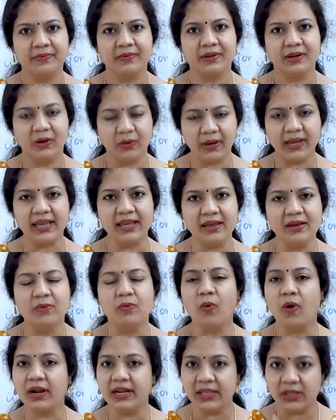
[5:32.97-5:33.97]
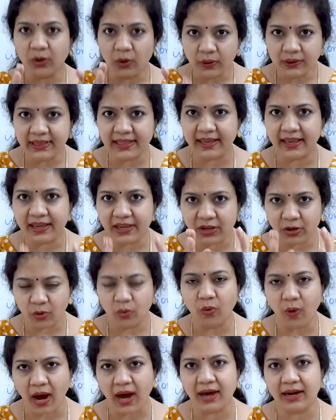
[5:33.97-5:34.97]
Okay, what you think
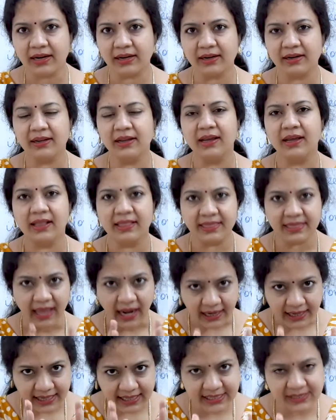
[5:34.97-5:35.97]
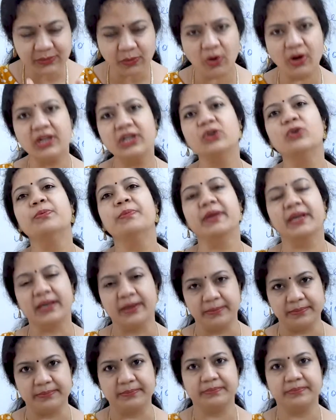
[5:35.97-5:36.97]
you are, that is what you
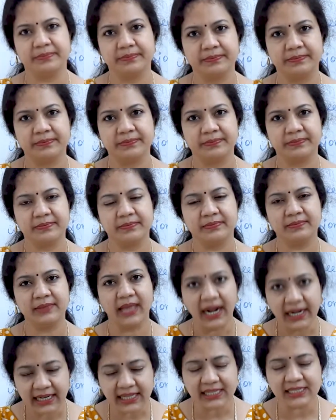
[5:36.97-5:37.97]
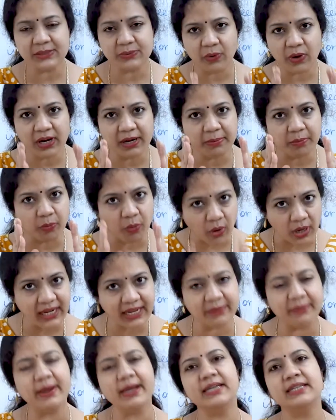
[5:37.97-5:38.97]
become. That is what
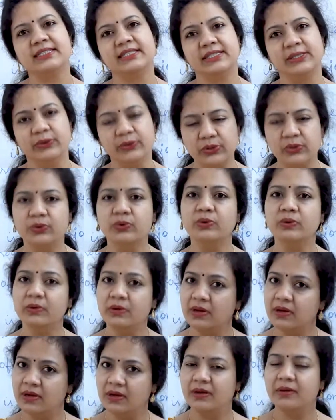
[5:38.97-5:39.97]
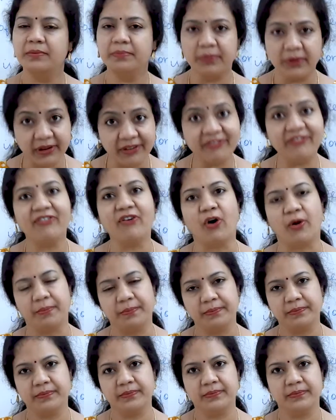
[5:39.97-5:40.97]
motivates you to perform,
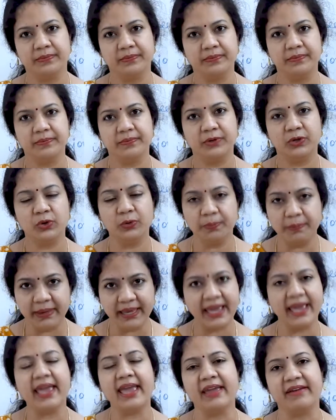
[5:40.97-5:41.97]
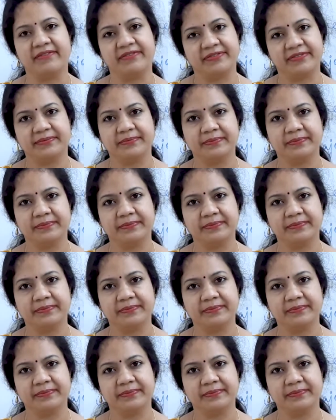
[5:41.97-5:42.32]
to behave.